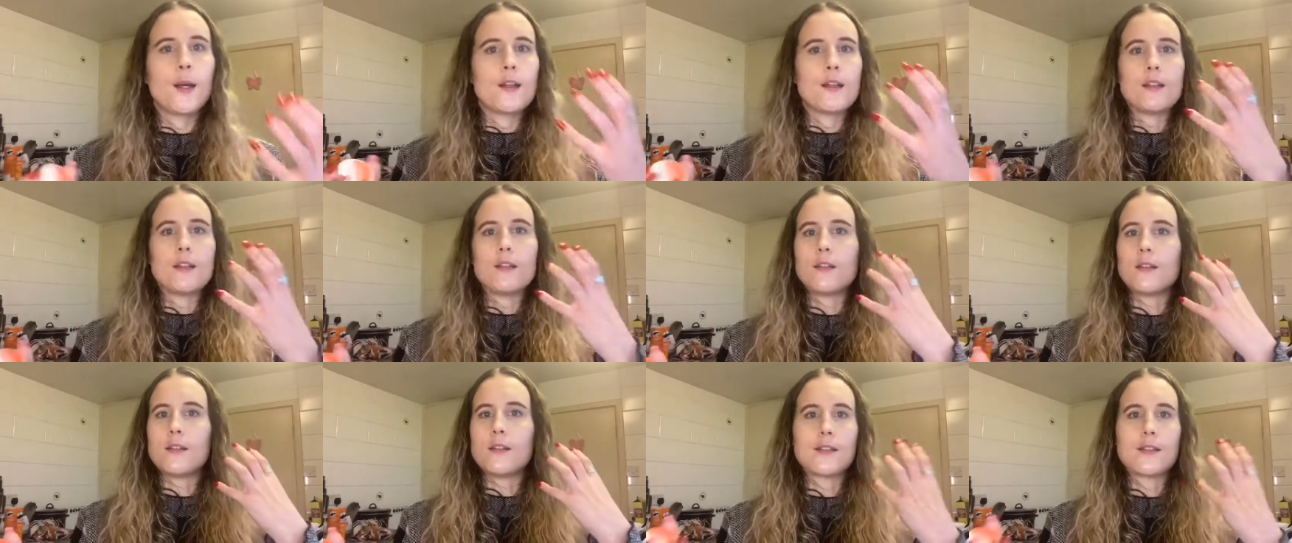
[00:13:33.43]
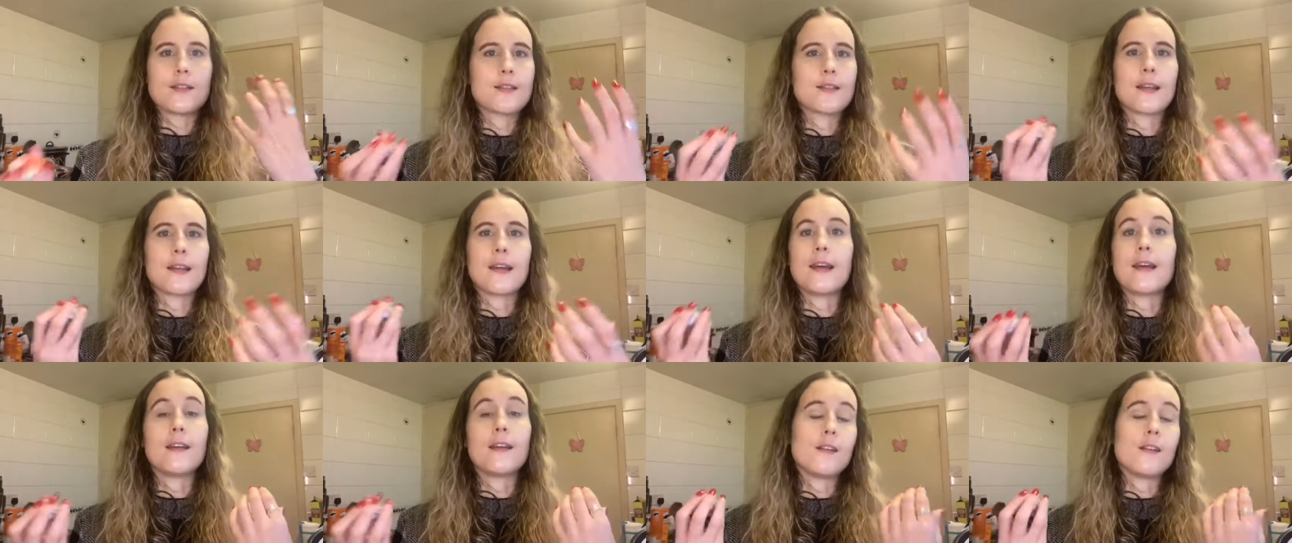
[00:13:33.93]
your
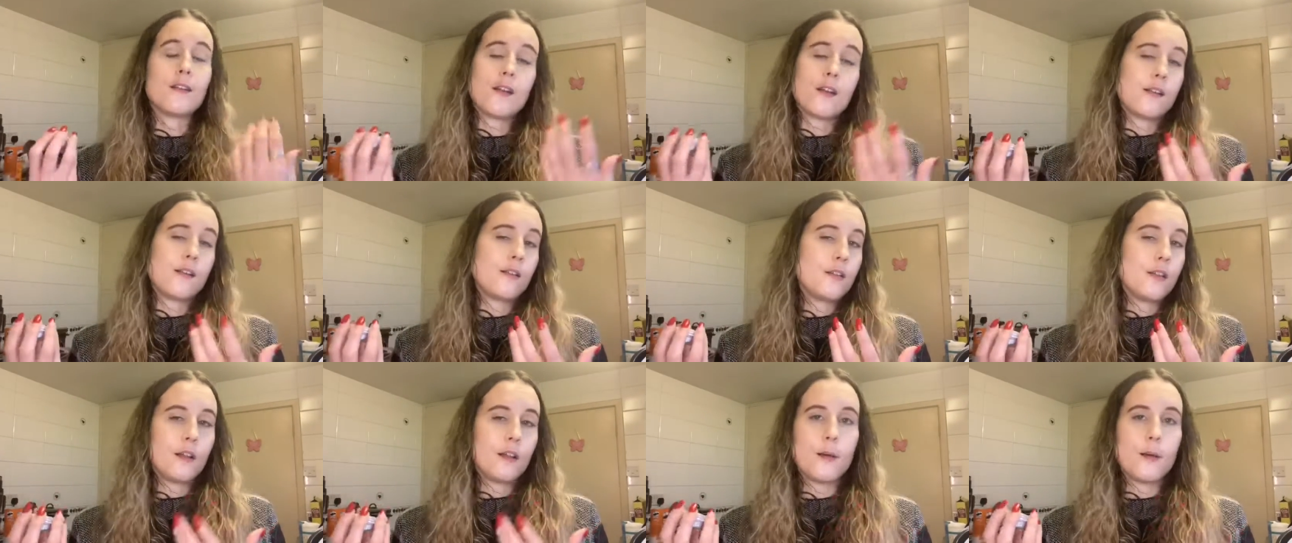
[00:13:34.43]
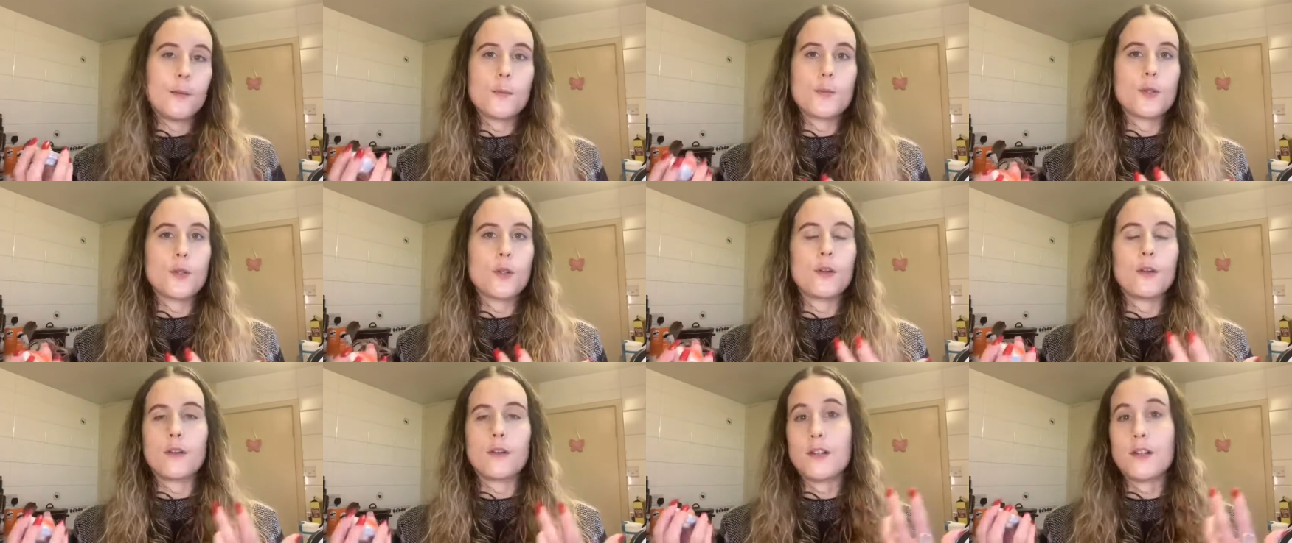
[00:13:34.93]
skin and your lips
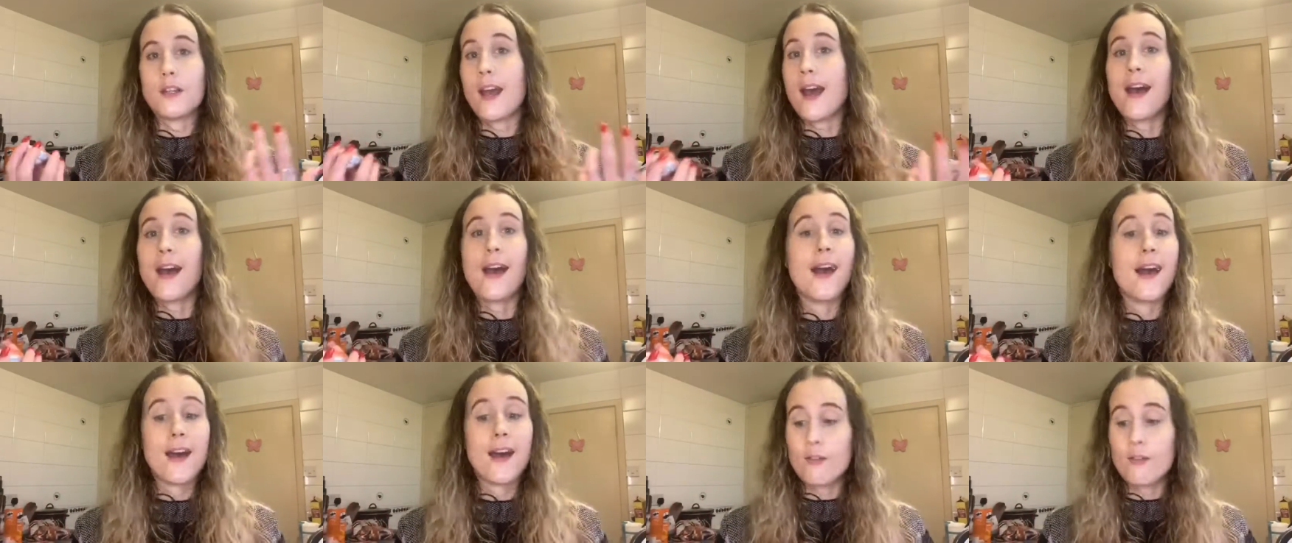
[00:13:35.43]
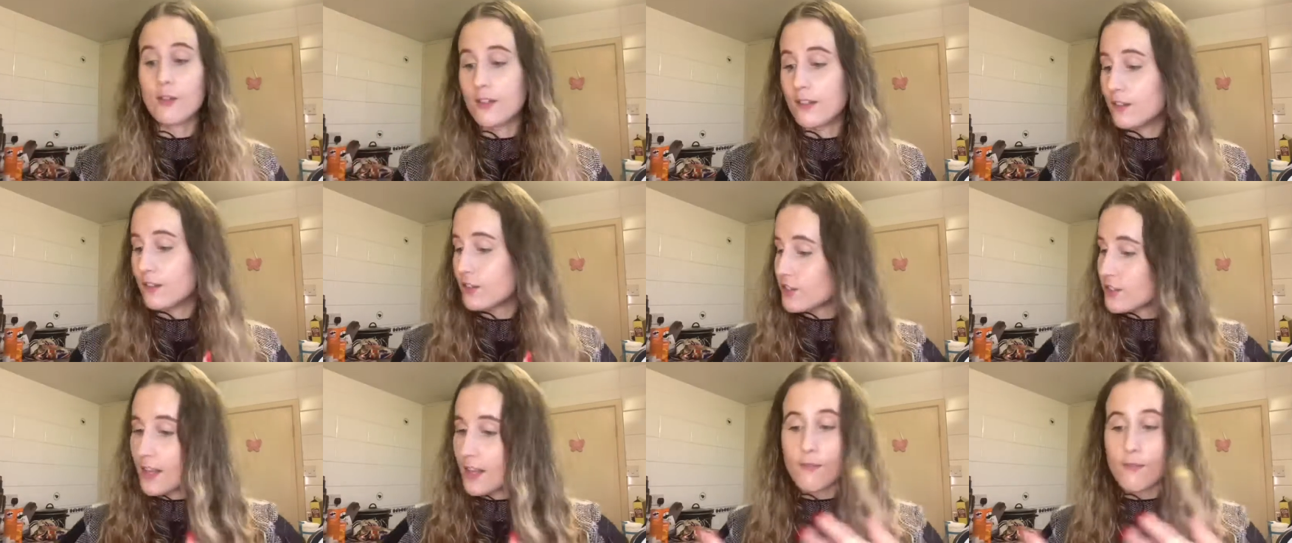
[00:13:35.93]
and your hair and
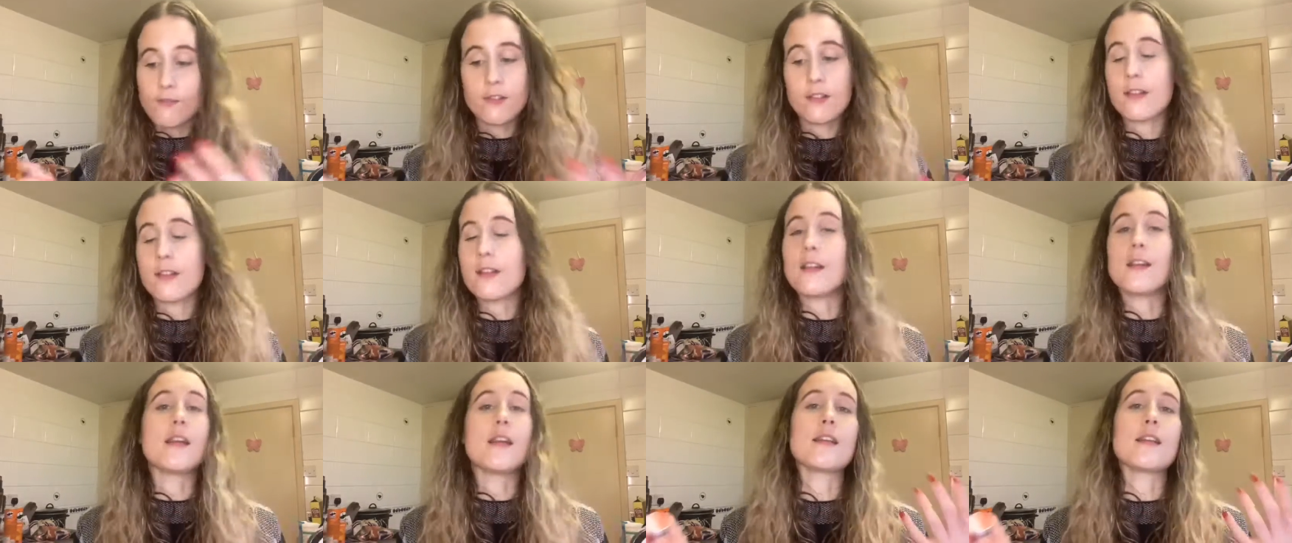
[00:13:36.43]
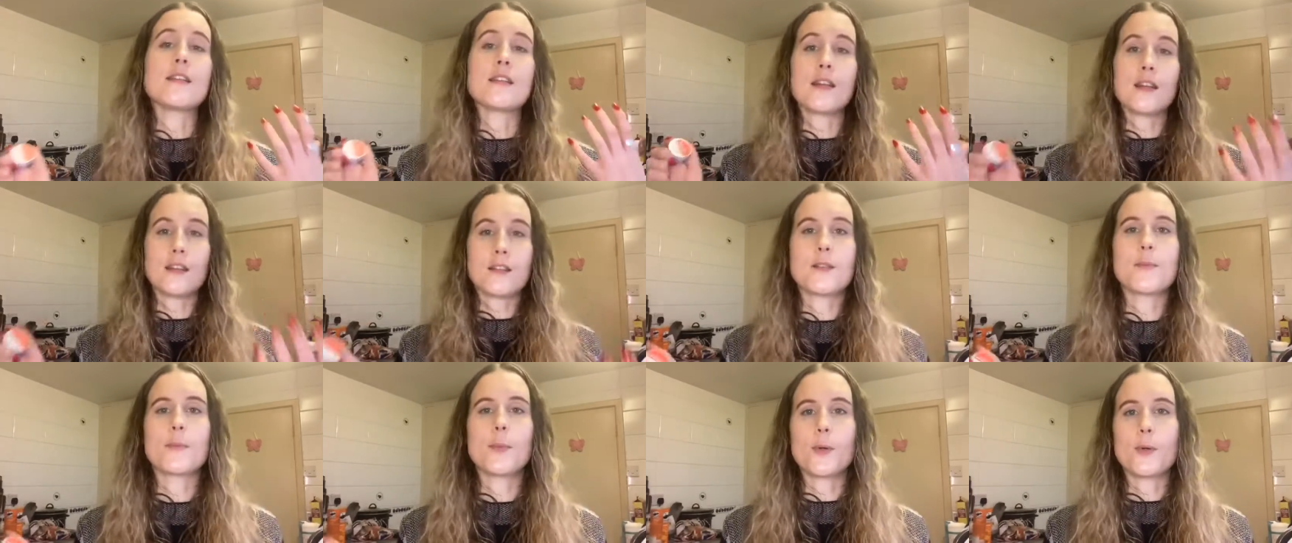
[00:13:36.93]
just everything is
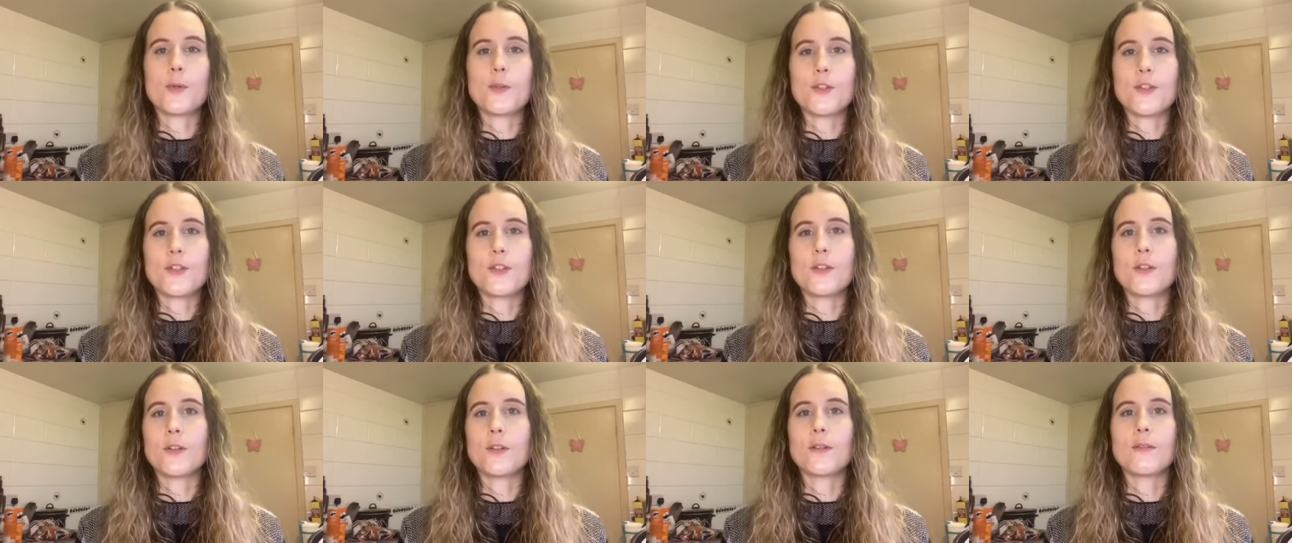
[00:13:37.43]
exposed to